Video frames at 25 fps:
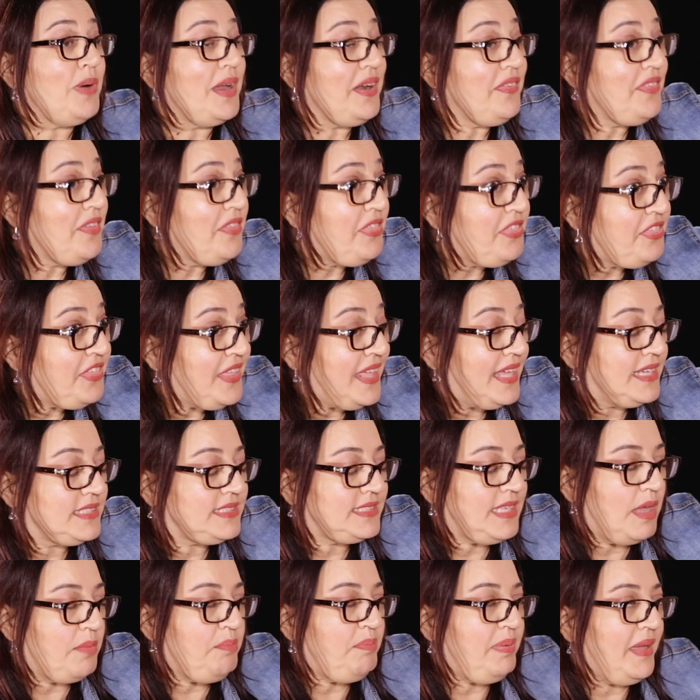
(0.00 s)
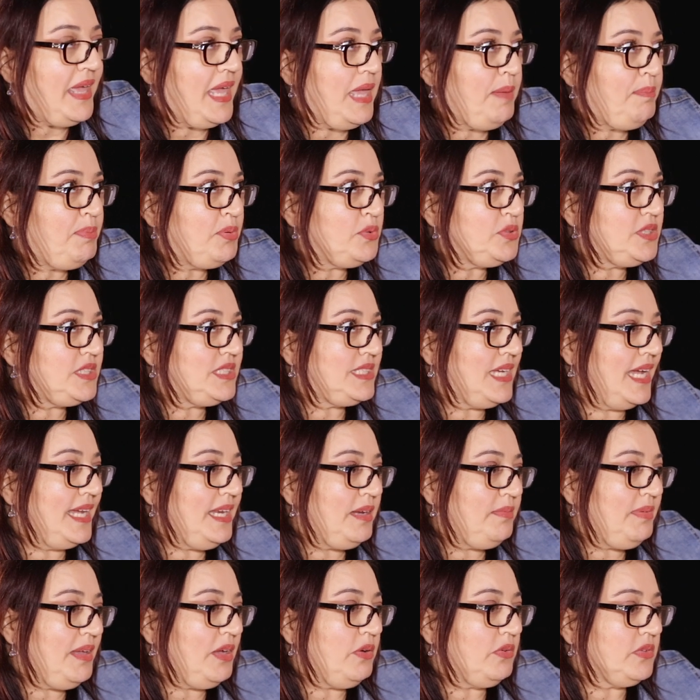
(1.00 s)
one of the things that people
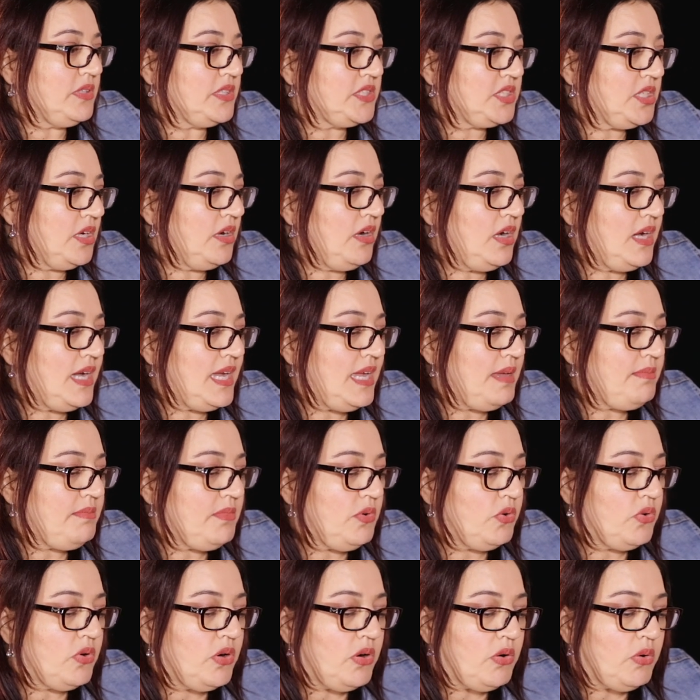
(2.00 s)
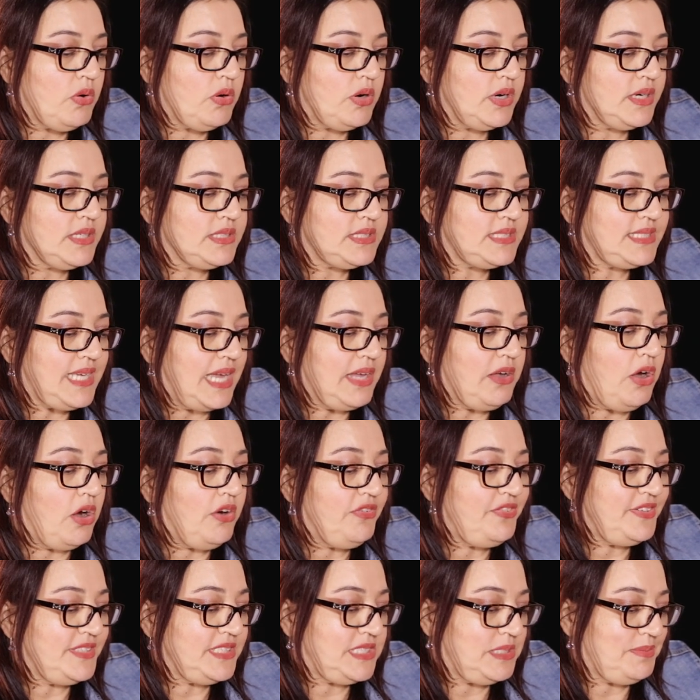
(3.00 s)
say to me all the time, or say
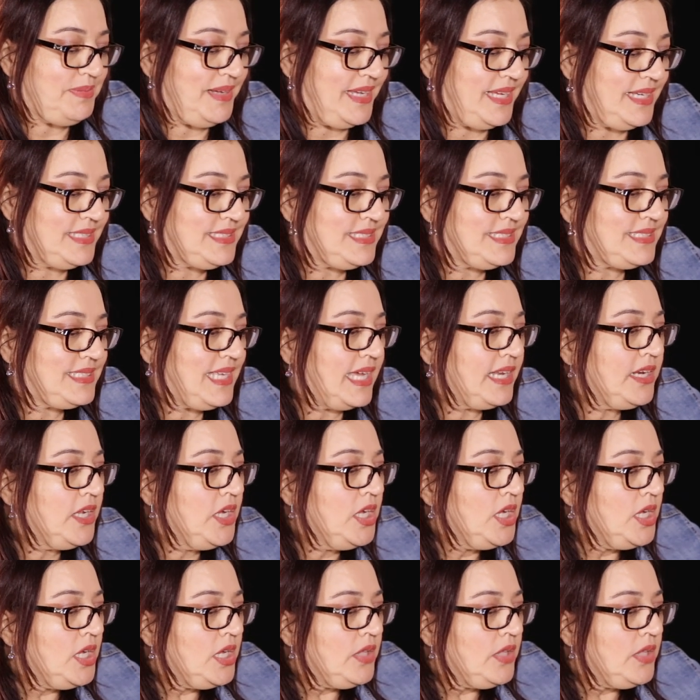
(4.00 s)
often to me, is that